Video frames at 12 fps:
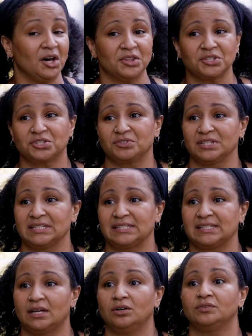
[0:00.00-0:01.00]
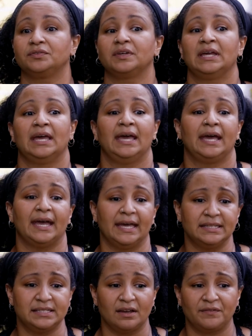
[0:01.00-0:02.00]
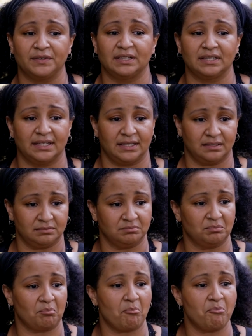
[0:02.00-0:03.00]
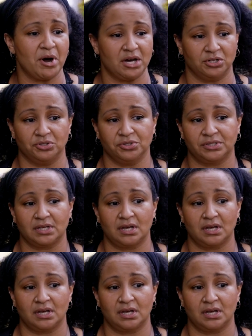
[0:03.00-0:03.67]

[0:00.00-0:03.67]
the street itself, and definitely puddles.